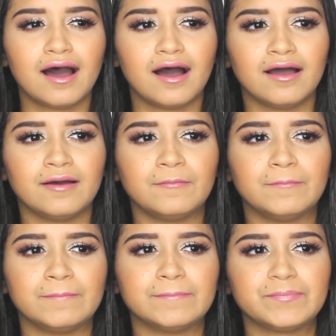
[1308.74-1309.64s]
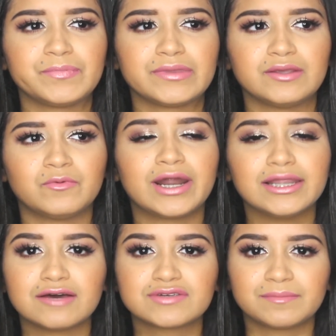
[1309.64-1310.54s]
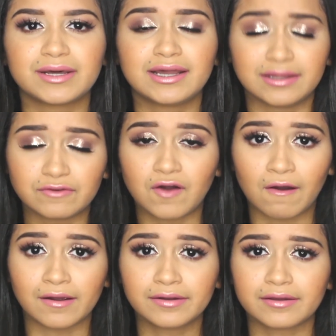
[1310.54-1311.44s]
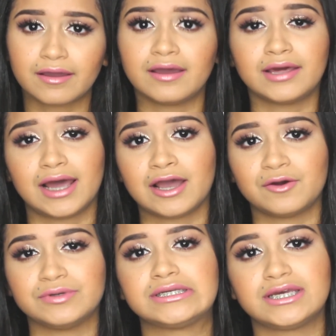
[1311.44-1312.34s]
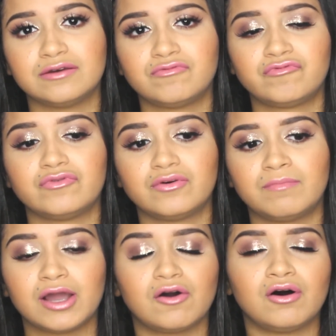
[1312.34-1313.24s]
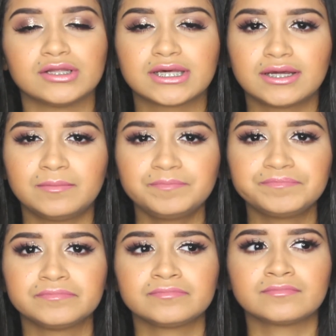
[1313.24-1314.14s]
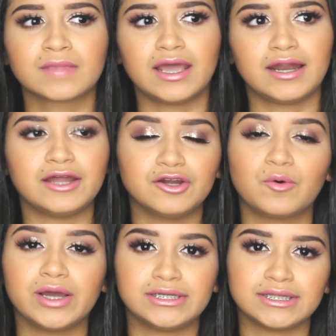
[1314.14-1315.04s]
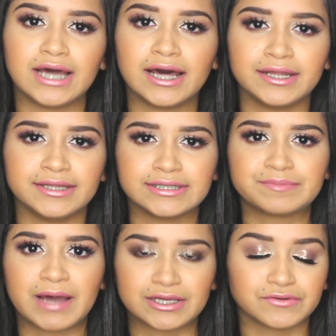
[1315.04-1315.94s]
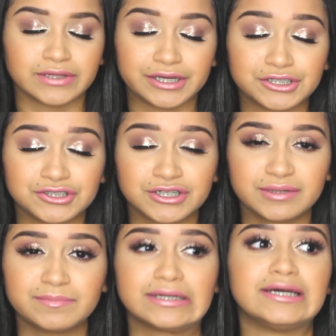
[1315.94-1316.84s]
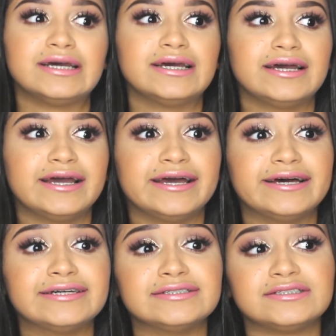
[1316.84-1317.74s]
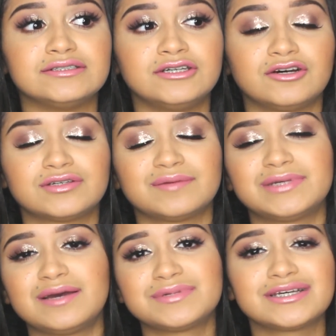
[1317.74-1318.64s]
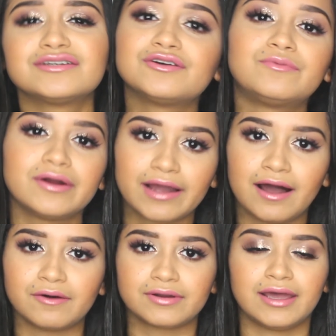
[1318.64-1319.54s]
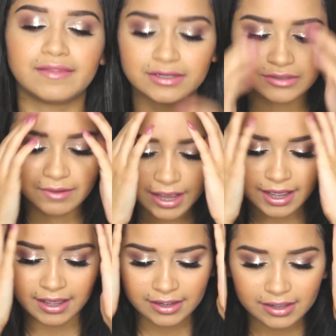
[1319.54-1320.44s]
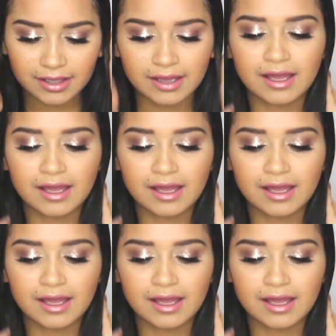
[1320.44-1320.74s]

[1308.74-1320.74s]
When I love somebody, I love hard, and I always give my all to them. And I know I did that in this past relationship. And, you know, sometimes things don't work out, and that's okay.